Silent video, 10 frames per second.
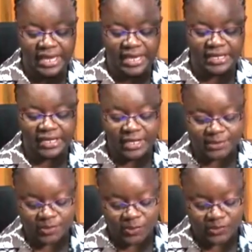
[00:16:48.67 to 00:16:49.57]
in
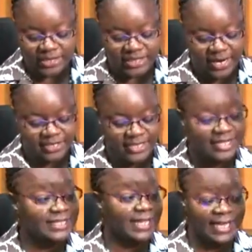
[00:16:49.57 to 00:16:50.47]
Kingston starting
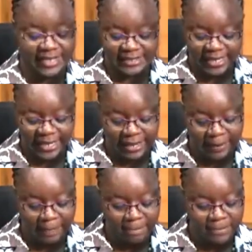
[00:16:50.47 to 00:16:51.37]
at 8
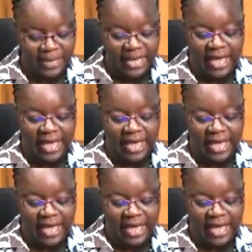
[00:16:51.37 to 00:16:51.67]
a.m.